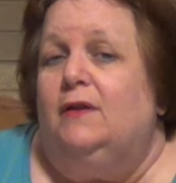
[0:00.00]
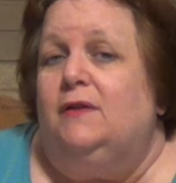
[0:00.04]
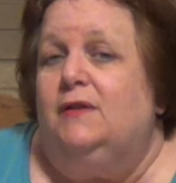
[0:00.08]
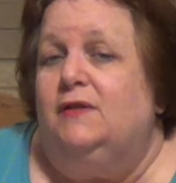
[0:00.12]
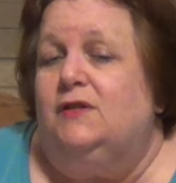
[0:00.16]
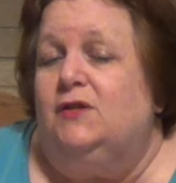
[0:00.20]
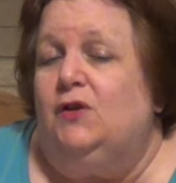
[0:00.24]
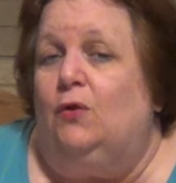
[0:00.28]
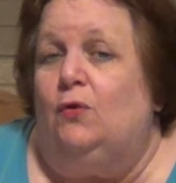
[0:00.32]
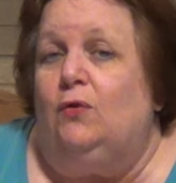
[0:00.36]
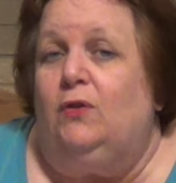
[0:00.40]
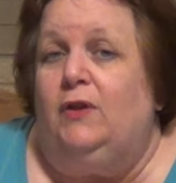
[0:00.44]

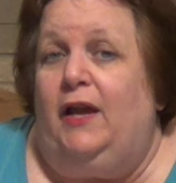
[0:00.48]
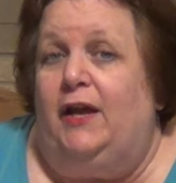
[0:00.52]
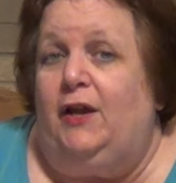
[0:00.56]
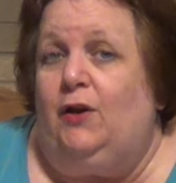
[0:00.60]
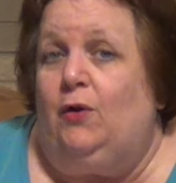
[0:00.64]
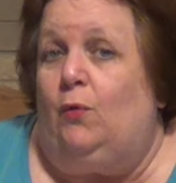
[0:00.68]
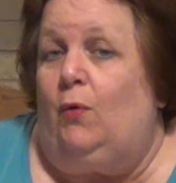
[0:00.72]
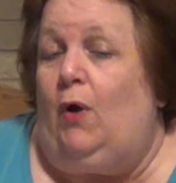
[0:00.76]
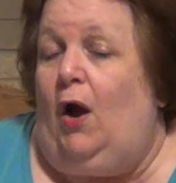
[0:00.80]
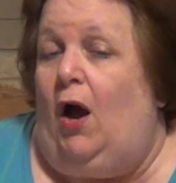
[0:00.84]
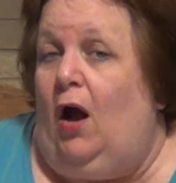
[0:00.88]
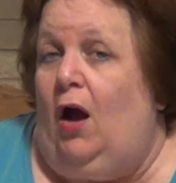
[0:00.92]
till
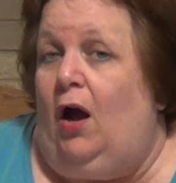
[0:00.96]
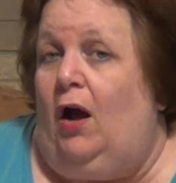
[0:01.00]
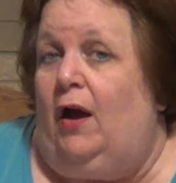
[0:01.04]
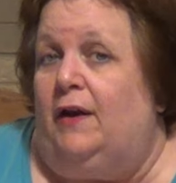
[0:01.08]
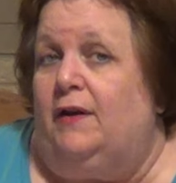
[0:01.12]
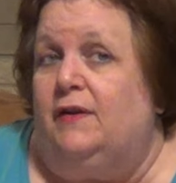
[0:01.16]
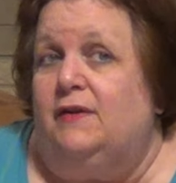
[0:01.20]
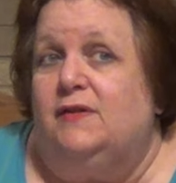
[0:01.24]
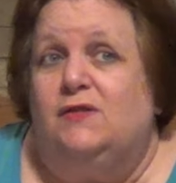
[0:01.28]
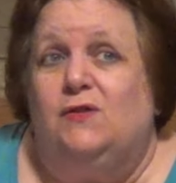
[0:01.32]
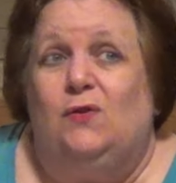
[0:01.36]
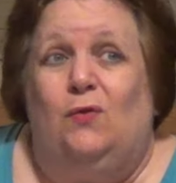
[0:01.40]
later
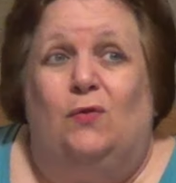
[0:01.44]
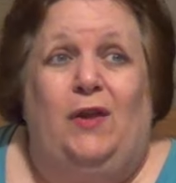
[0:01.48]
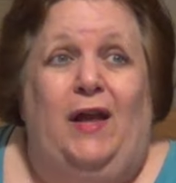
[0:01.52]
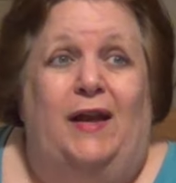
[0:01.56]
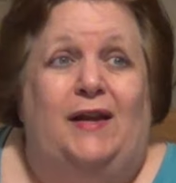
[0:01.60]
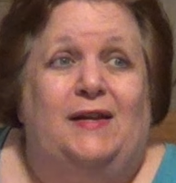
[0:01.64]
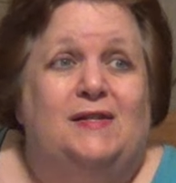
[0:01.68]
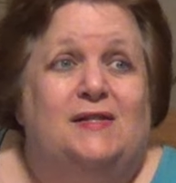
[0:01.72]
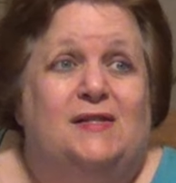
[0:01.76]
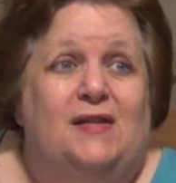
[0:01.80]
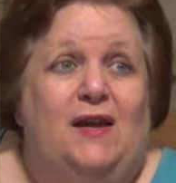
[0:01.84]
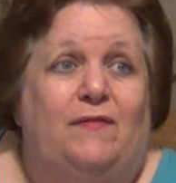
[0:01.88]
on, so
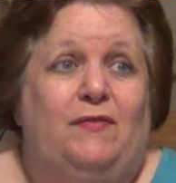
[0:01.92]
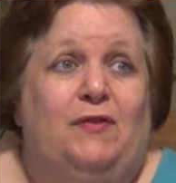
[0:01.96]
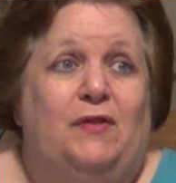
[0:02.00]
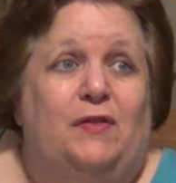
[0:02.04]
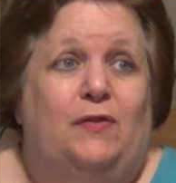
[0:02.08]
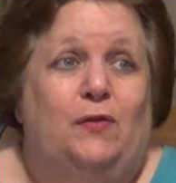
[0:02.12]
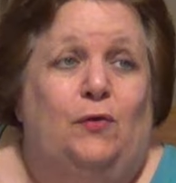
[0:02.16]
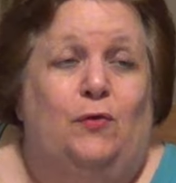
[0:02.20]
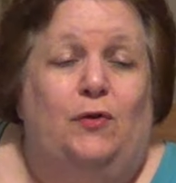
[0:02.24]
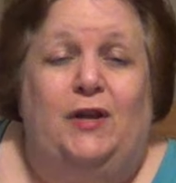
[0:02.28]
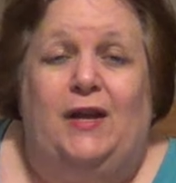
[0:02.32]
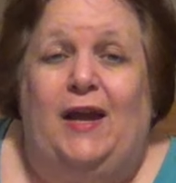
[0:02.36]
like
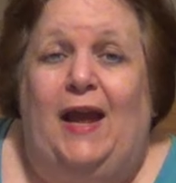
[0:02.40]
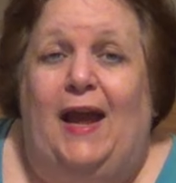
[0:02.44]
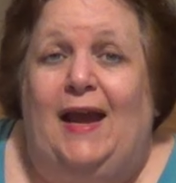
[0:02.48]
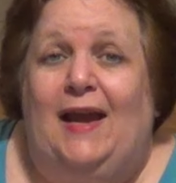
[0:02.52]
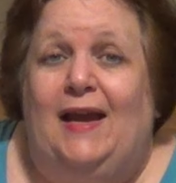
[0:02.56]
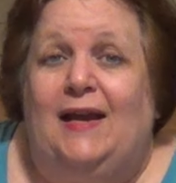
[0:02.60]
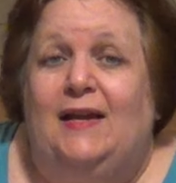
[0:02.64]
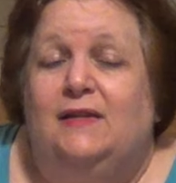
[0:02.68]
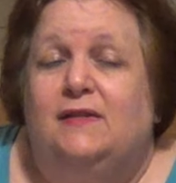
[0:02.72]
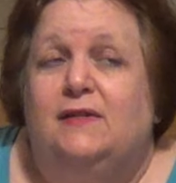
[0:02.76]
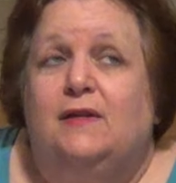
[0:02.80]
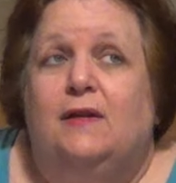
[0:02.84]

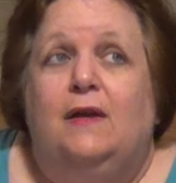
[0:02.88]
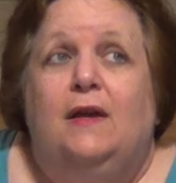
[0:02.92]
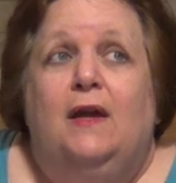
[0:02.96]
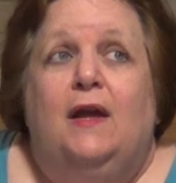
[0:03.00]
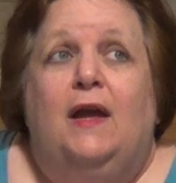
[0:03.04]
7:38,